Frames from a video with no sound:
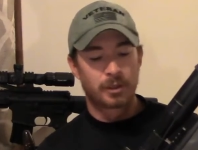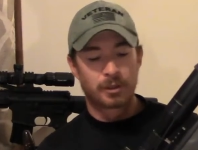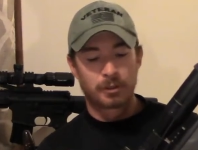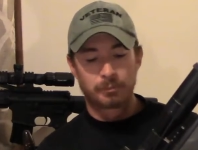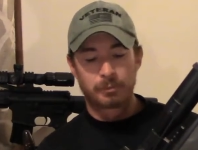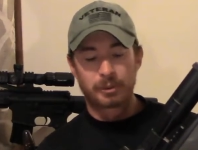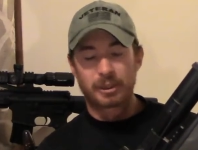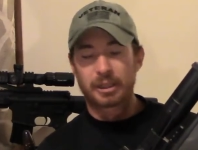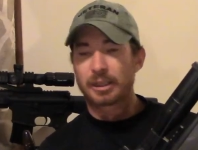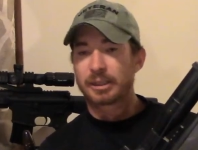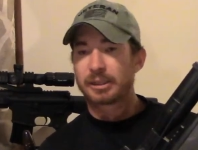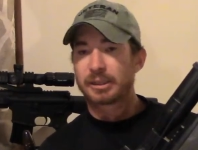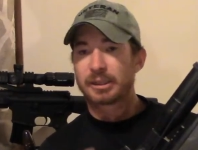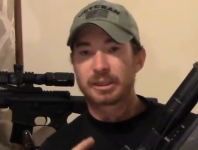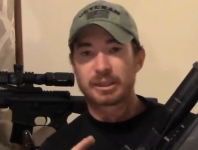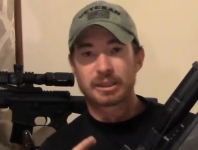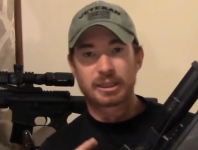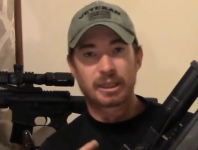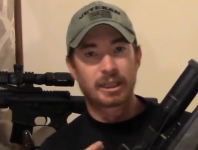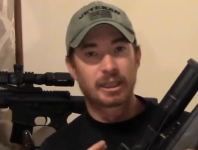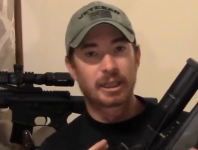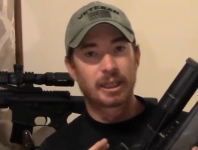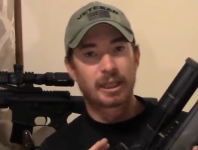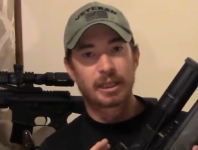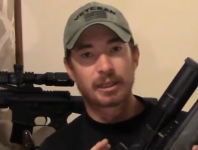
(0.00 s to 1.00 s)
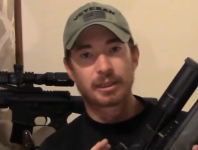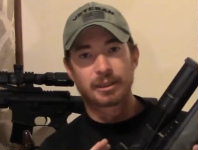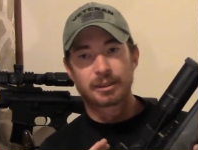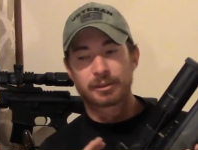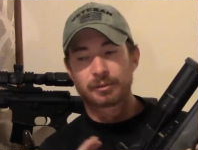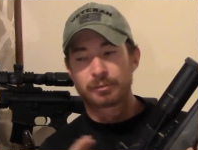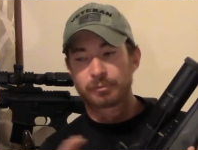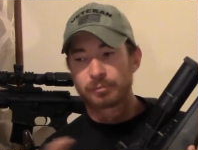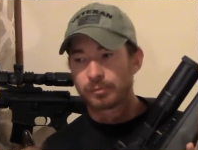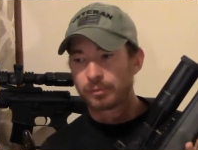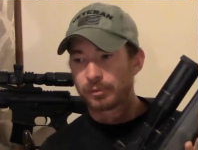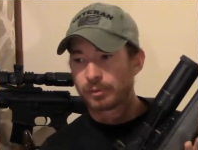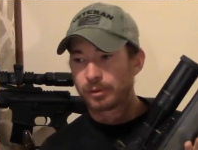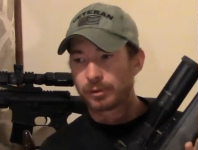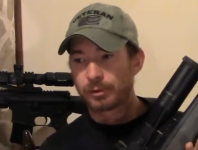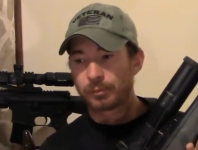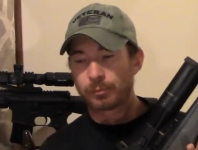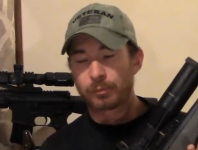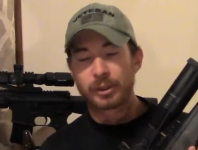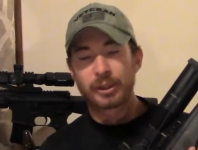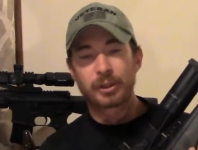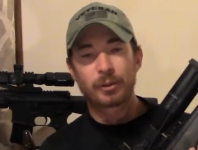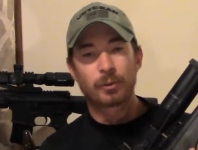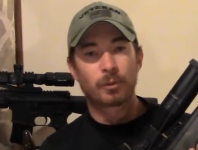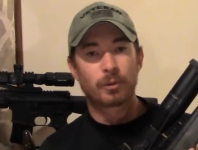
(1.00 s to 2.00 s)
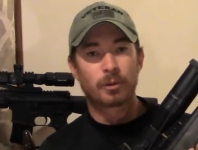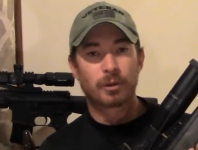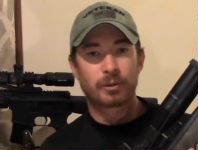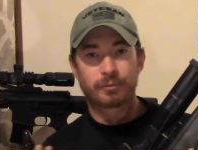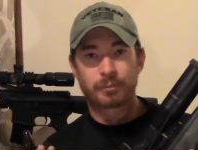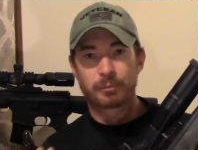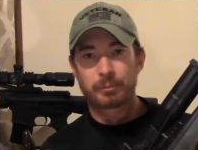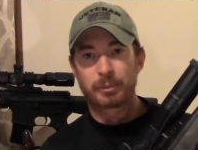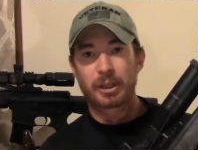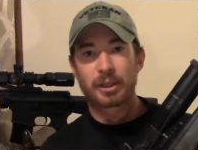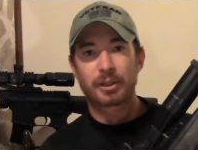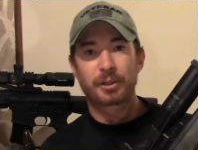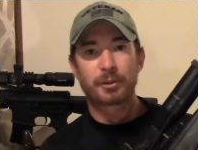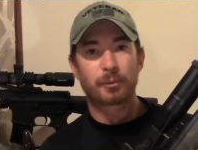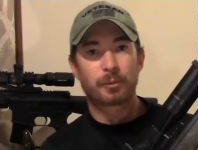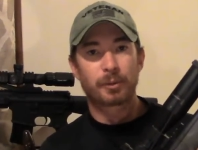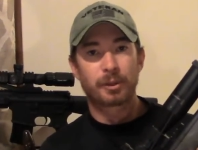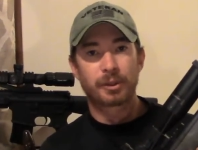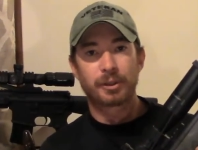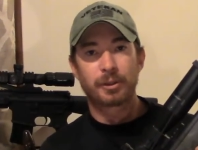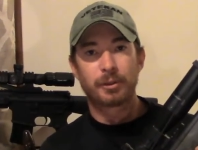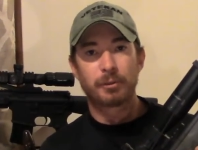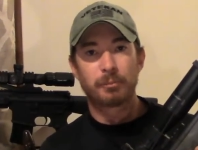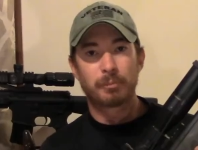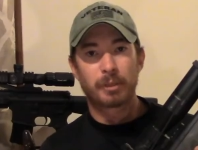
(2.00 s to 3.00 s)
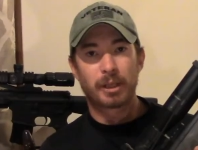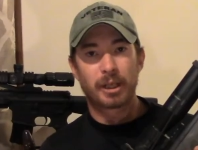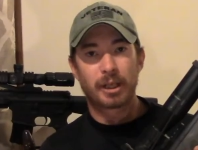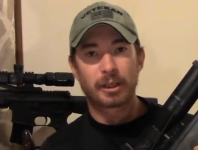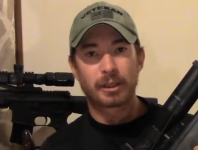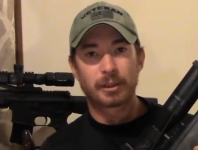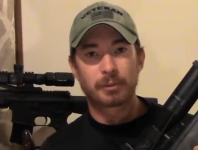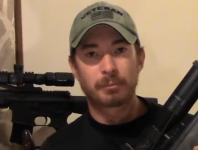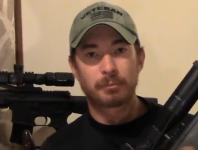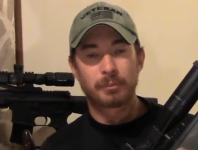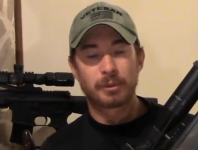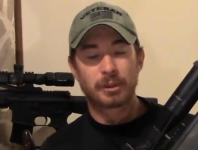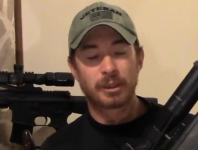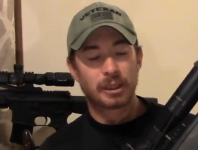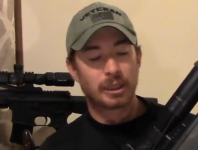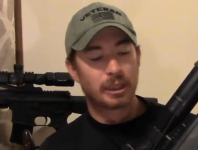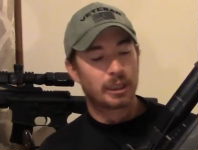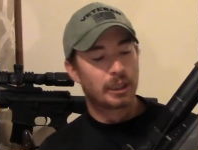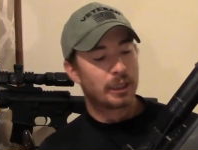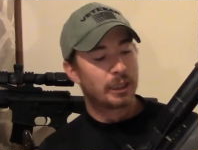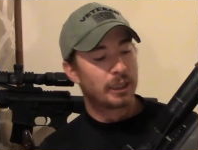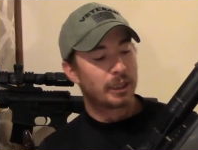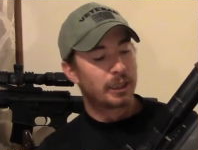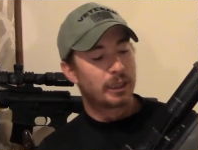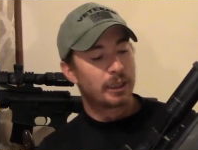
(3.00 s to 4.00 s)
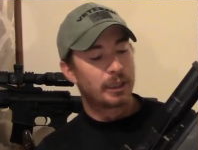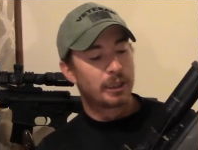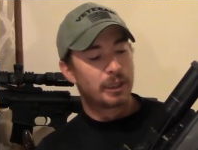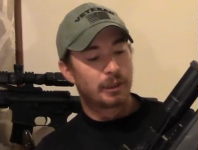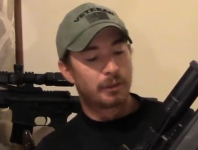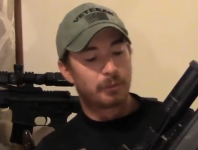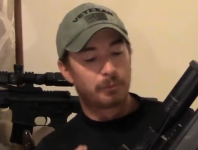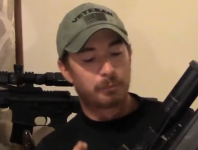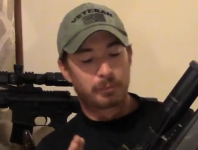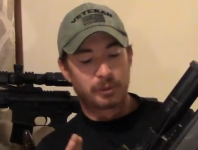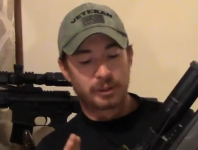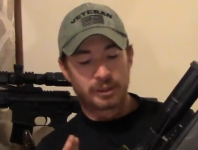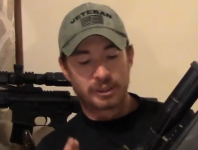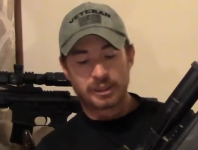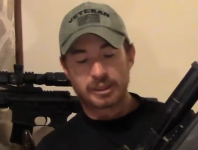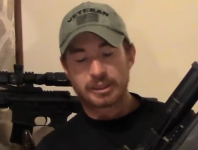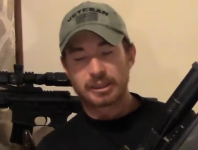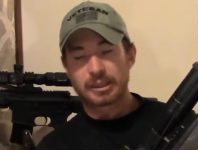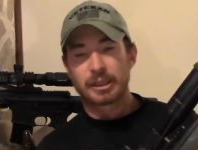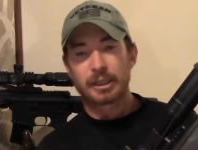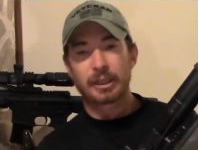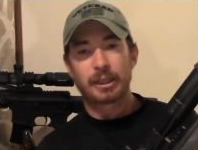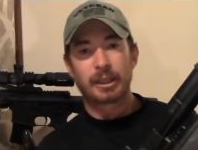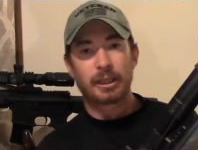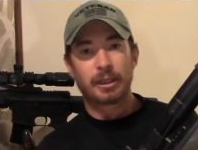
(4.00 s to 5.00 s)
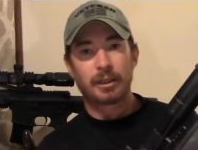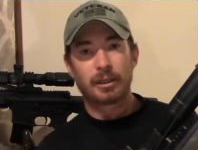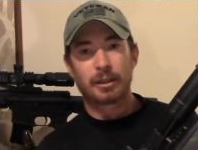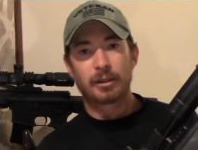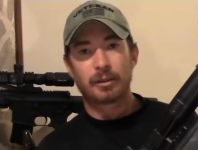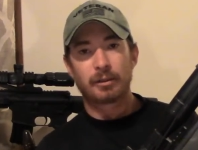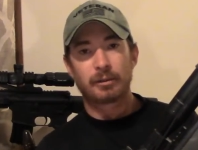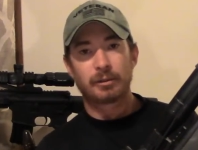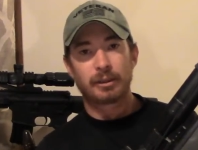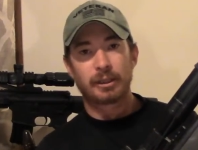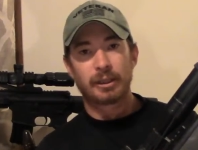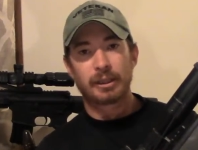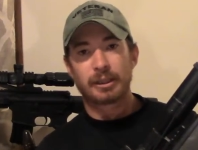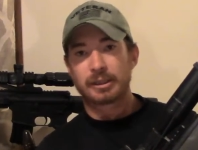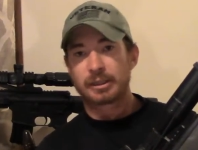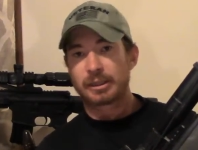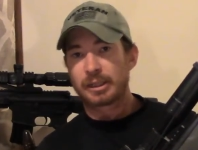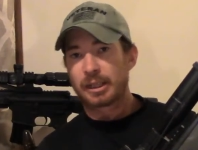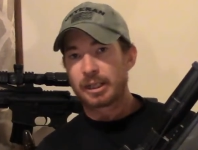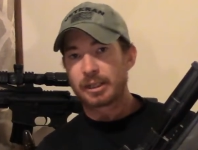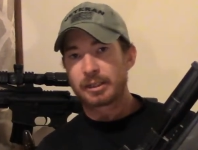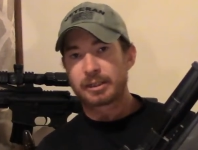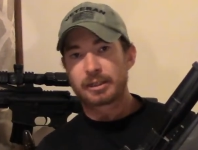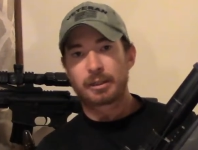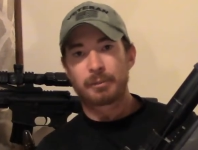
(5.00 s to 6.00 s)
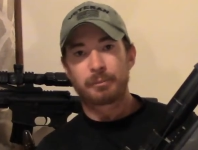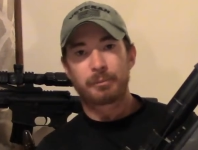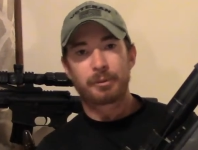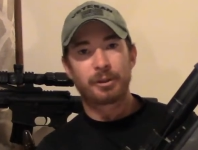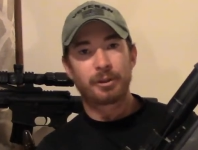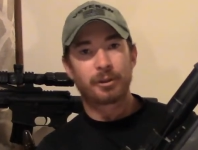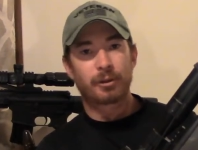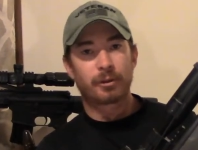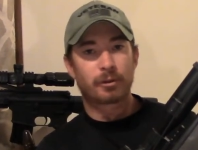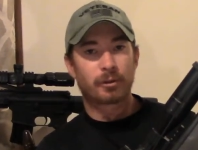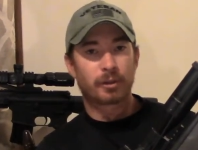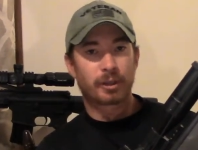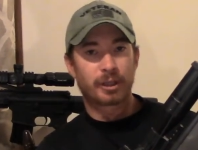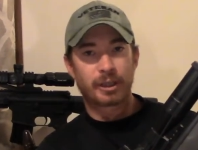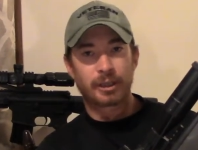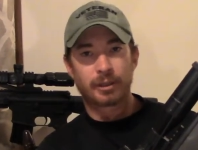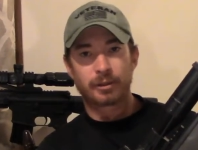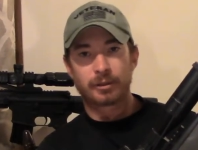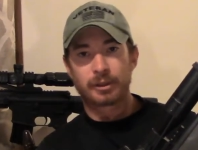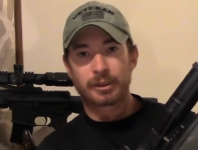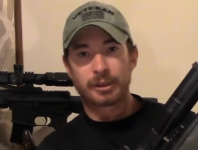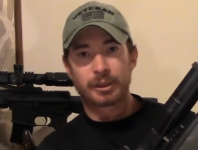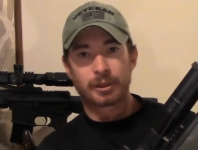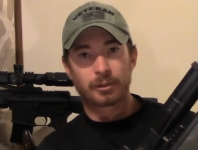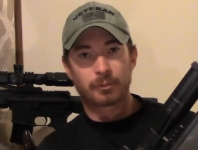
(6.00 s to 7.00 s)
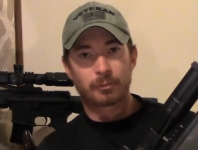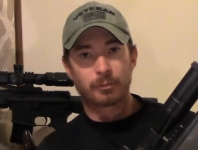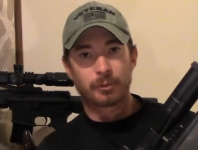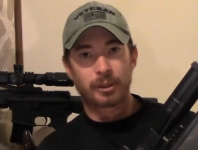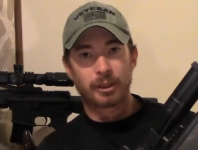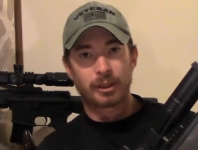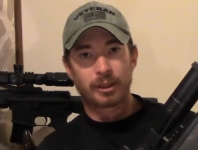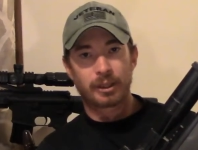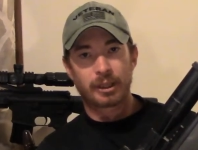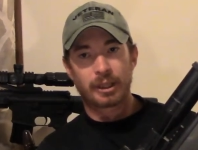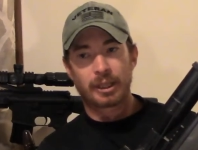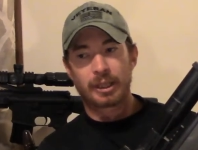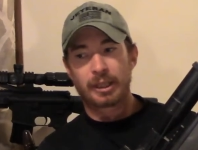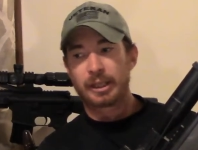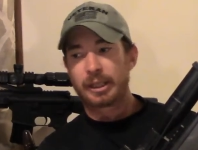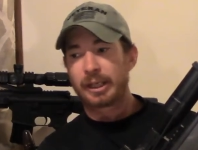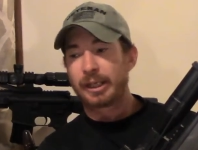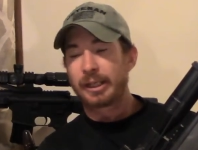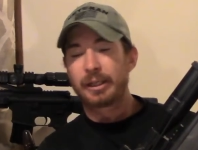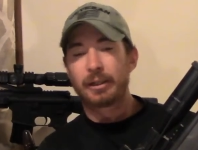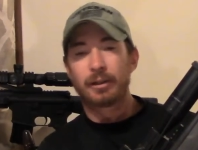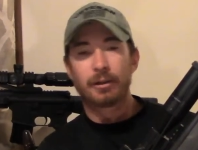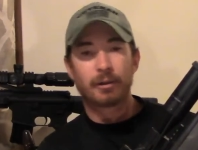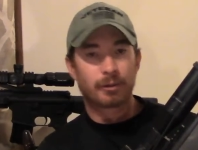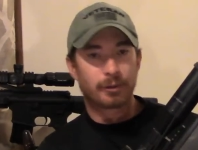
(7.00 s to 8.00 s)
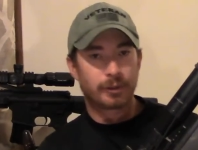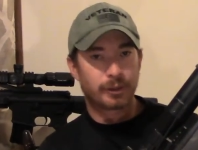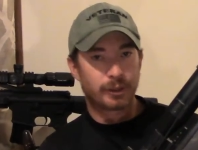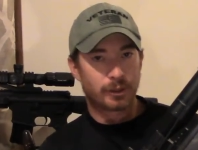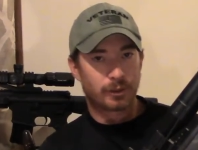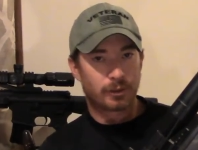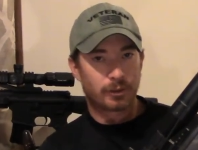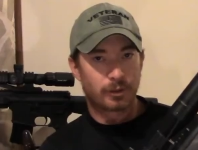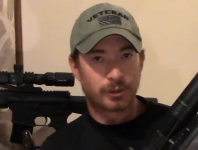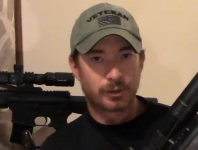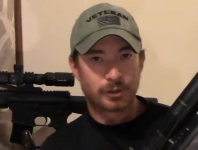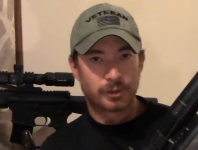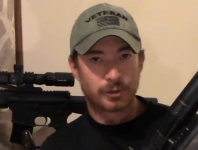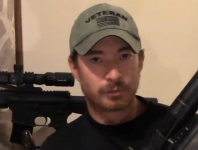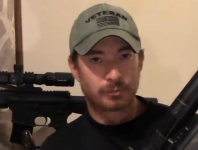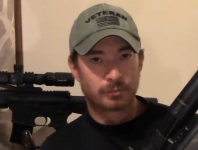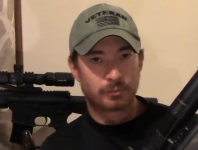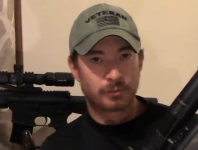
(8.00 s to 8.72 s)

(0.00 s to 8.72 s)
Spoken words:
because this thing has the recoil of about a .22 Magnum. But this thing here is not something you're going to kill a deer with at 800 yards.